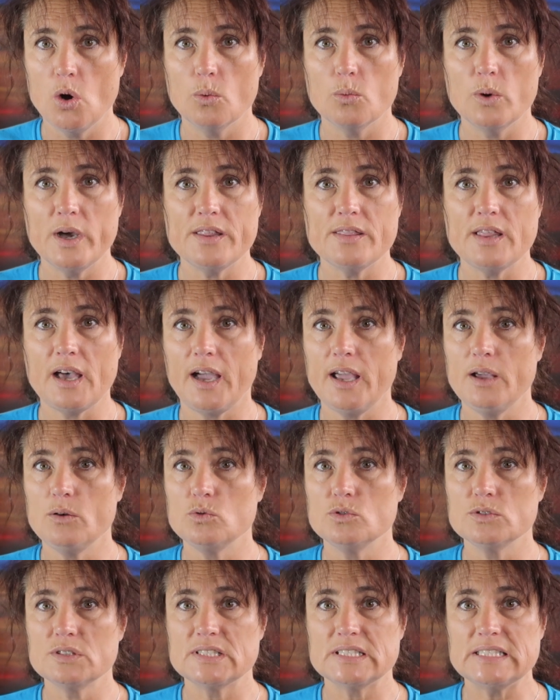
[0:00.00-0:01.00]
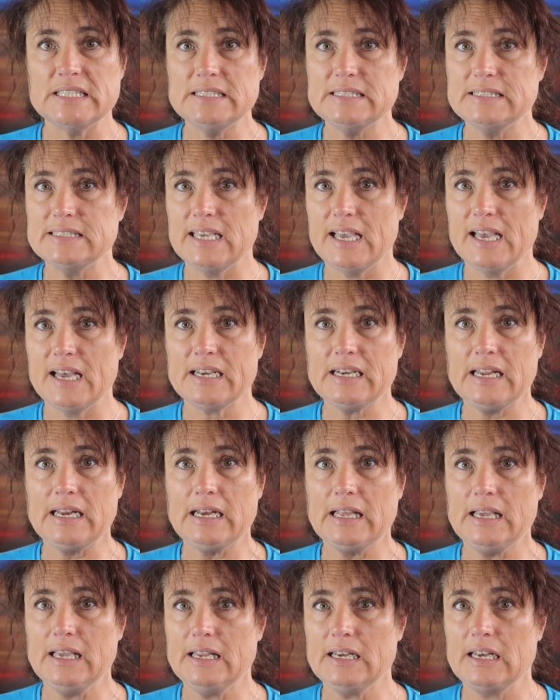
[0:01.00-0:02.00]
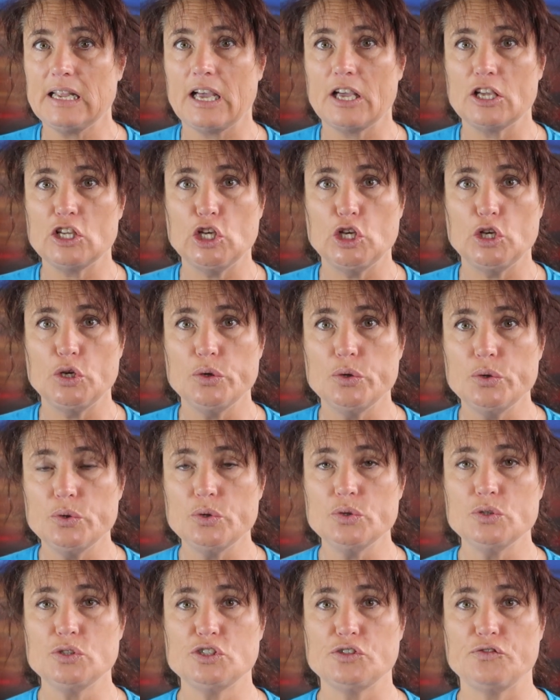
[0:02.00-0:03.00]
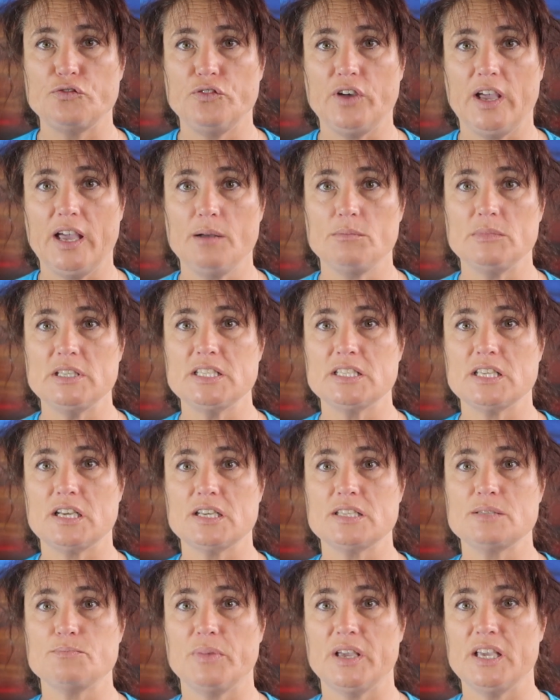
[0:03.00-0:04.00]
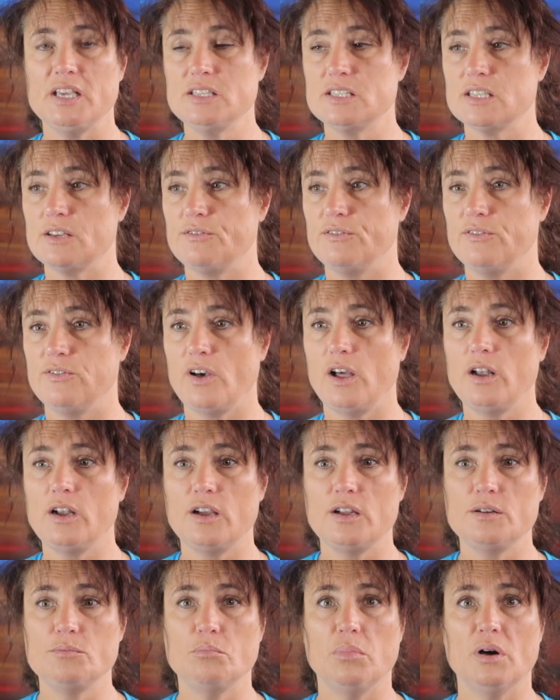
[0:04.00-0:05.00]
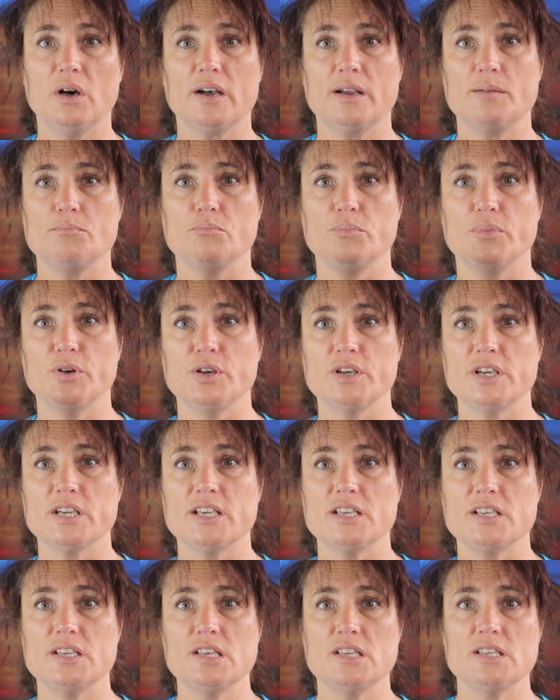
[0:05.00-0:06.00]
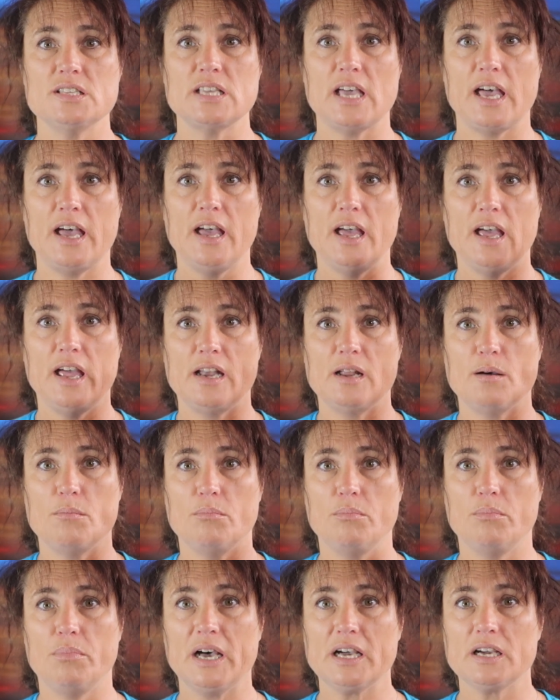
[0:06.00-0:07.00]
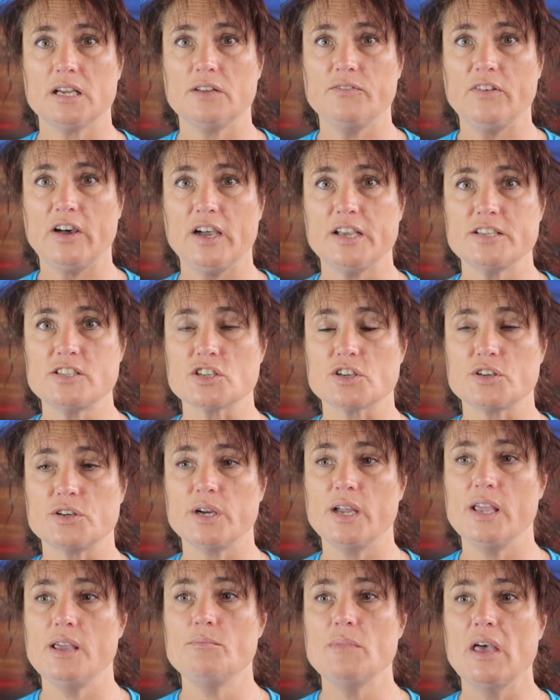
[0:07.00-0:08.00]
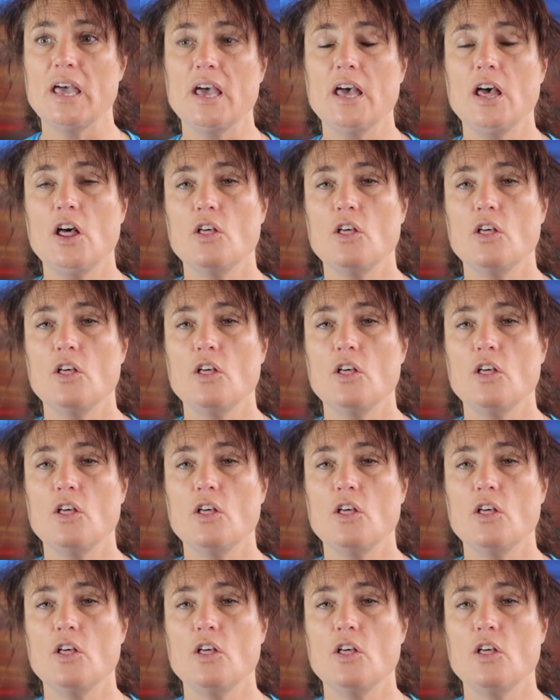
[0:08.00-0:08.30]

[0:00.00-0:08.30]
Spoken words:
where they will sit down and eat a huge family-sized pizza followed by burgers and a bucket of ice cream,